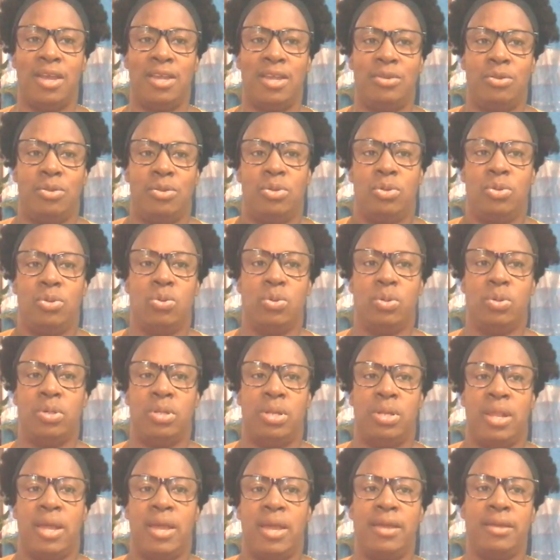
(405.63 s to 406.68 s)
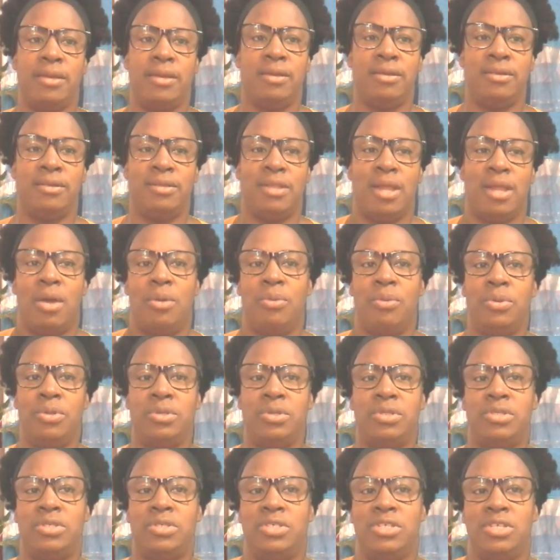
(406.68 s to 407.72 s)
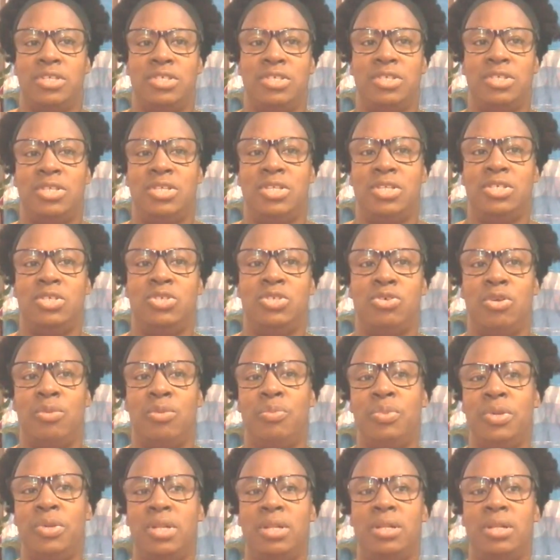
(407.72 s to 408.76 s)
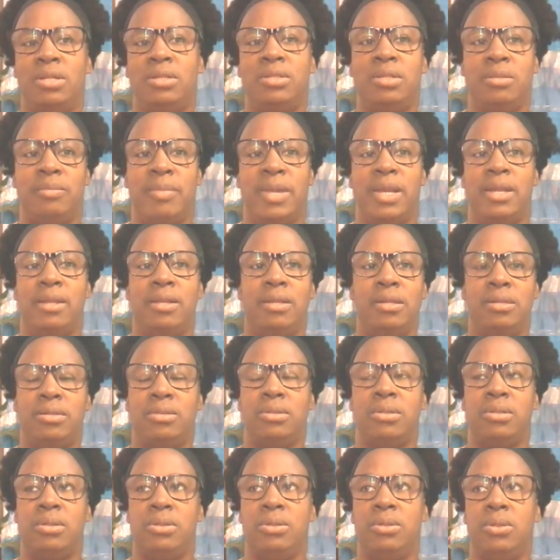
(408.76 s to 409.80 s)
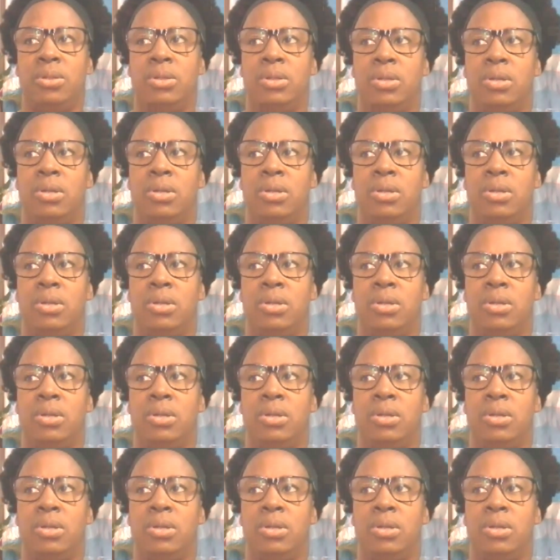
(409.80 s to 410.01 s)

don't know, like now it's just dropping little by little.